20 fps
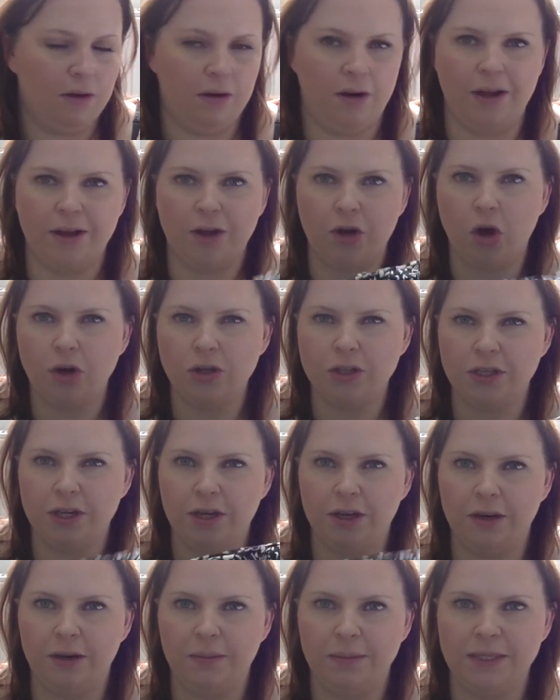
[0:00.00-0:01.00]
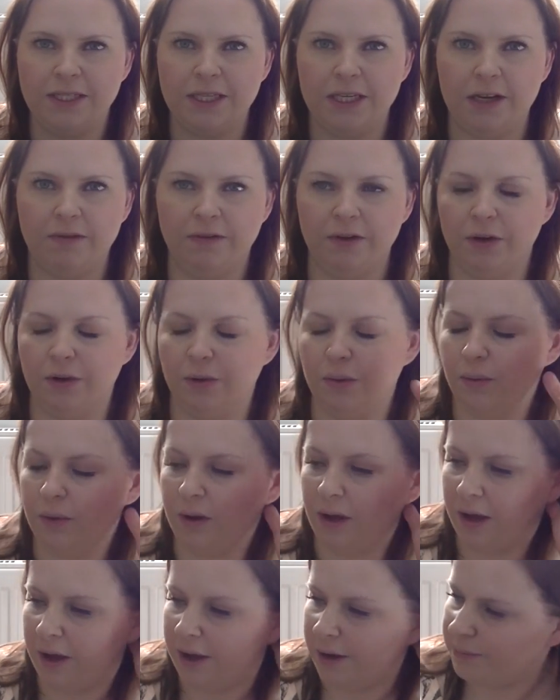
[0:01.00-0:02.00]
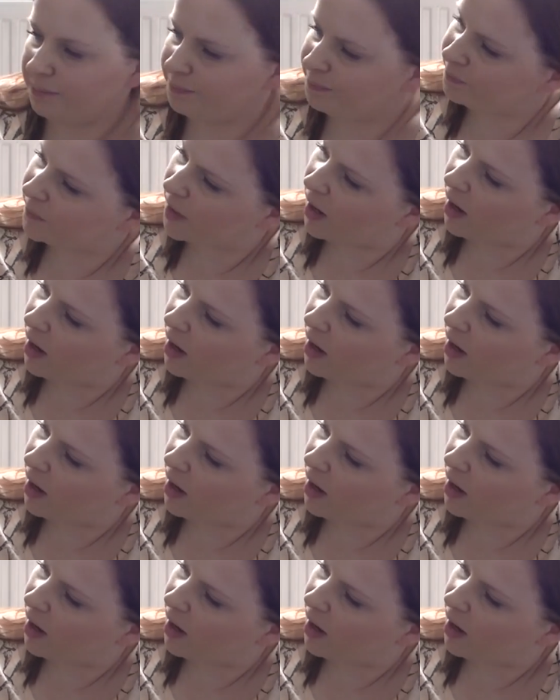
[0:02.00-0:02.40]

like cotton material. I